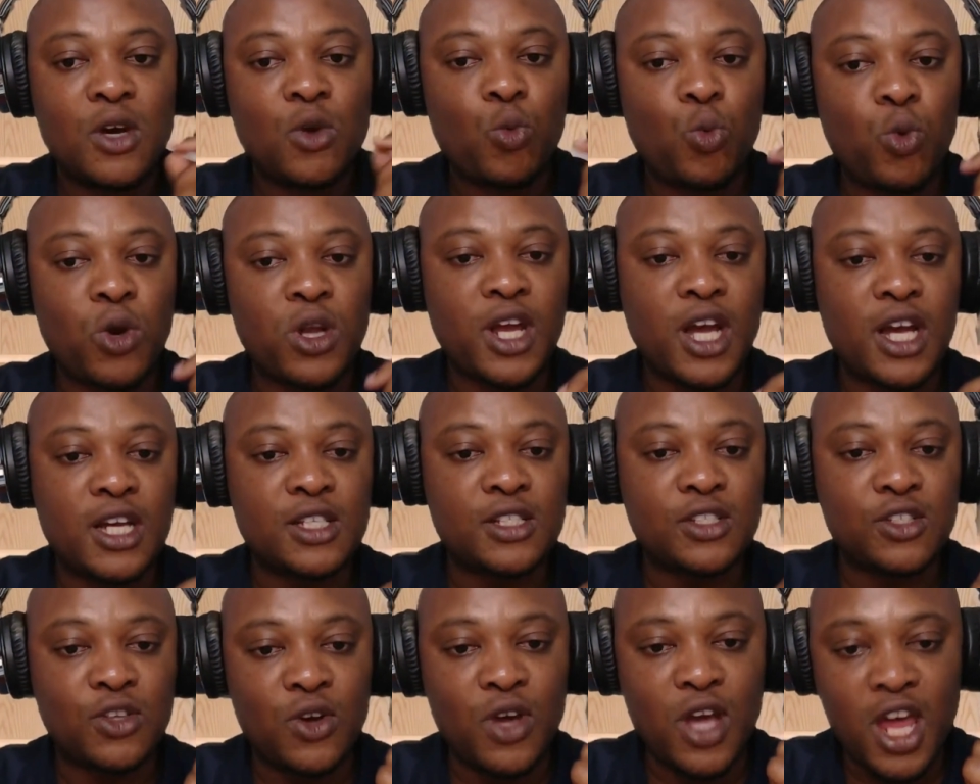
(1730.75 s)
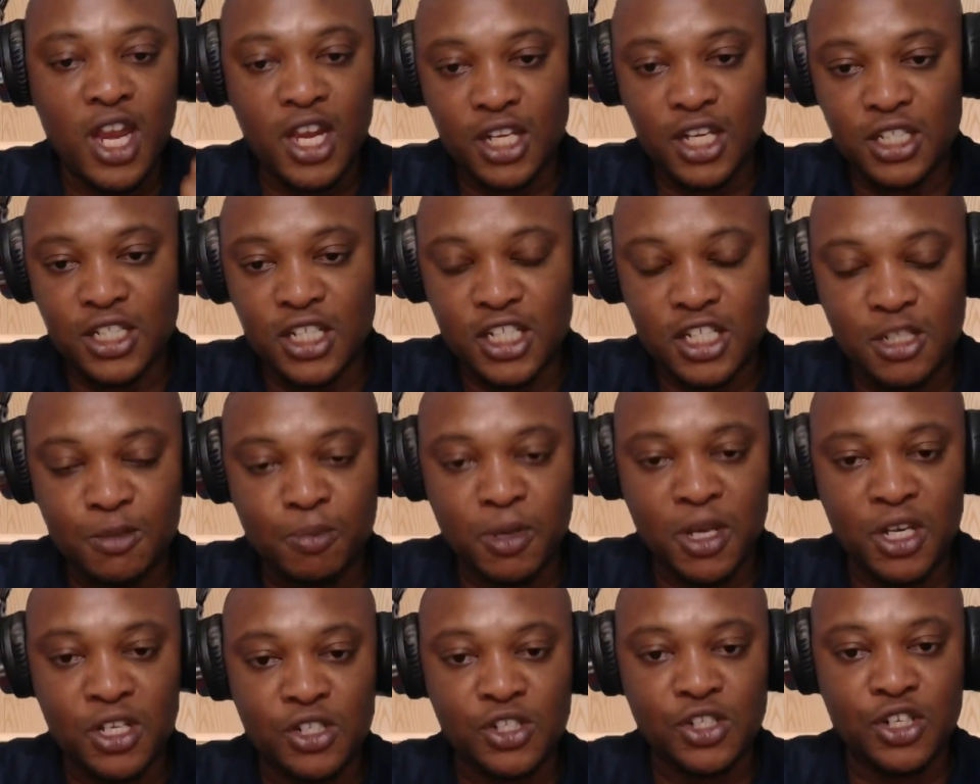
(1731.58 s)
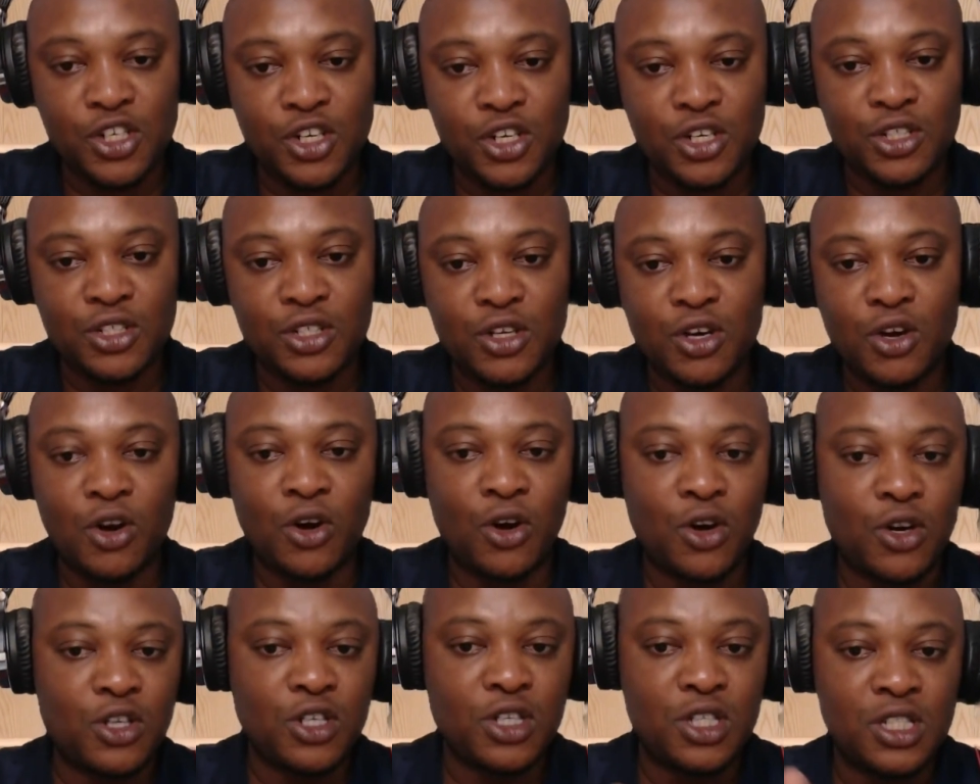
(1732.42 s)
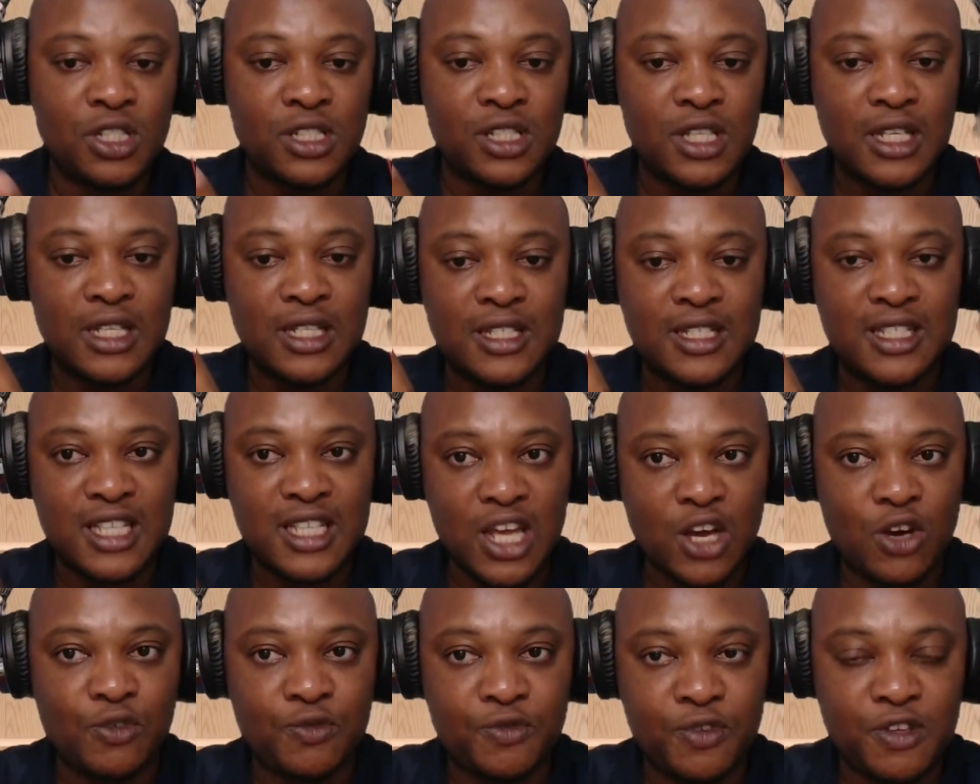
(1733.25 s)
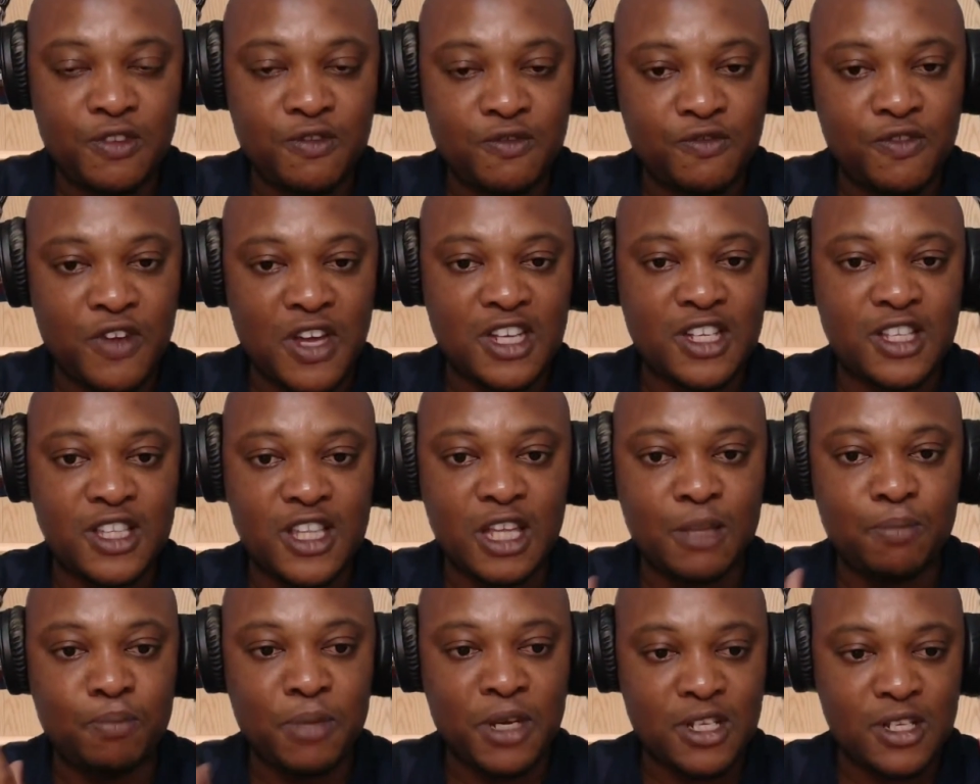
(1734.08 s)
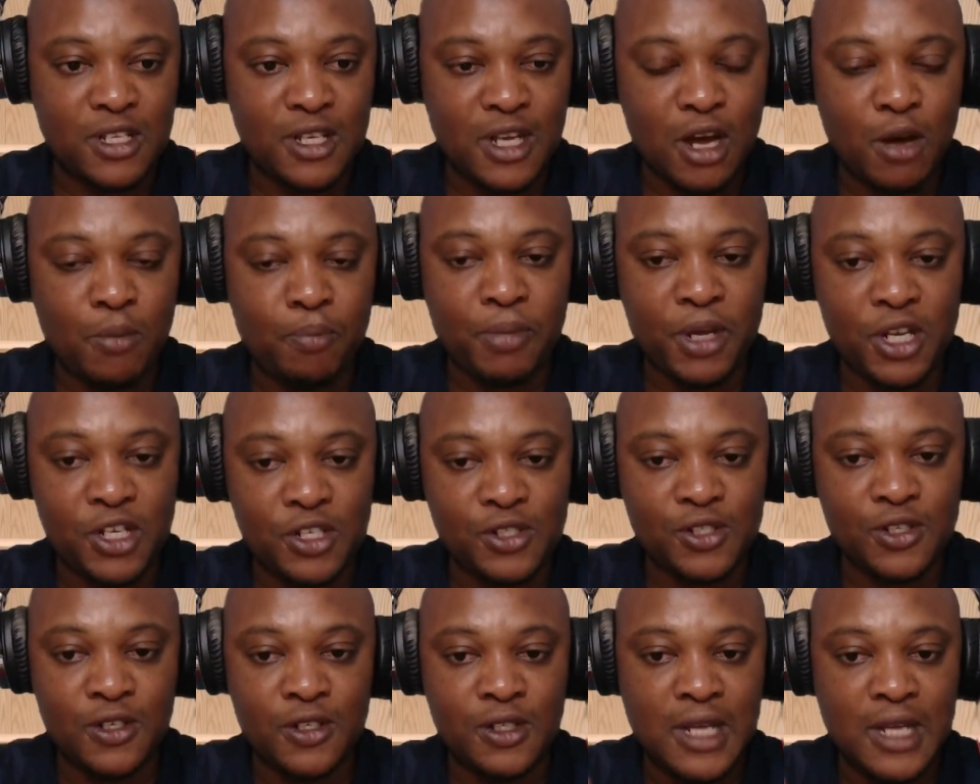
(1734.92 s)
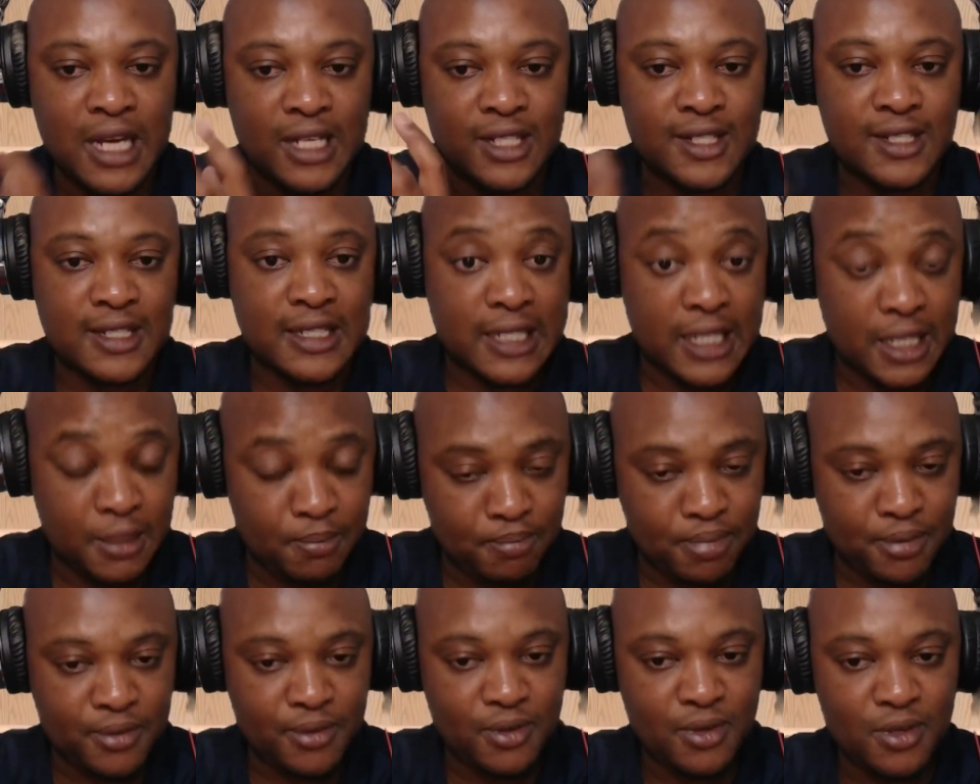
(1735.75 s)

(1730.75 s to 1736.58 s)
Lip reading: whether it's your NHS pension or is a self-invested personal pension, that's SIP.